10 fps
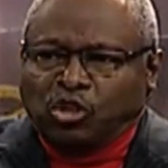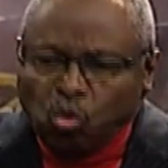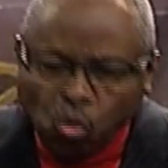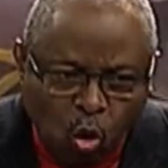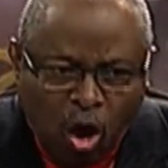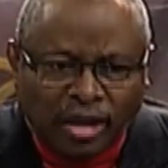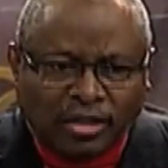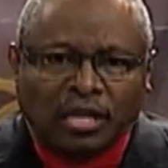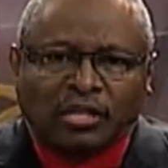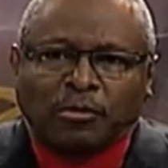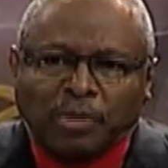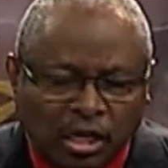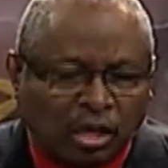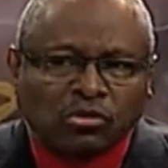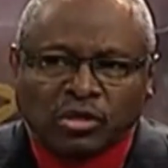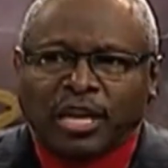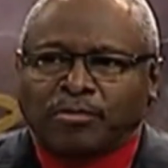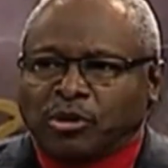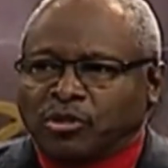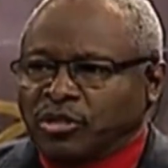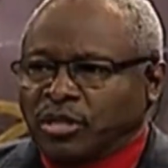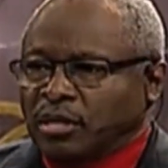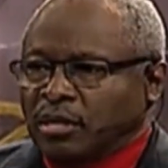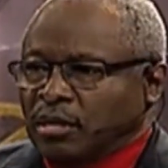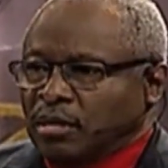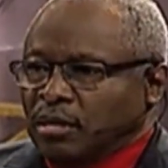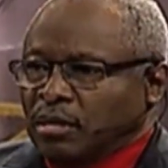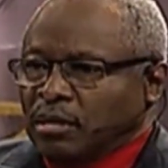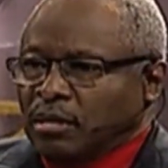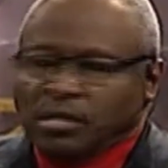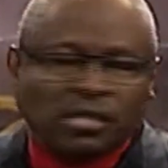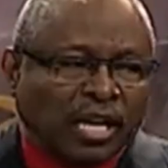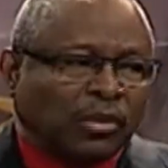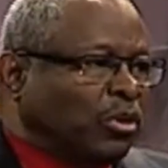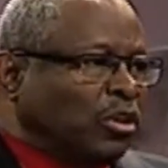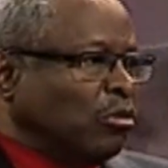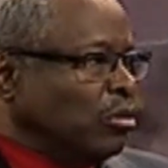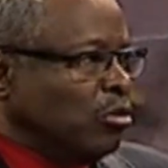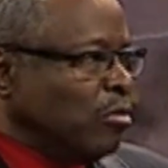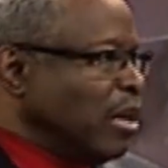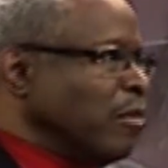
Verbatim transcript: want to be close to that person. Just like when you, you met a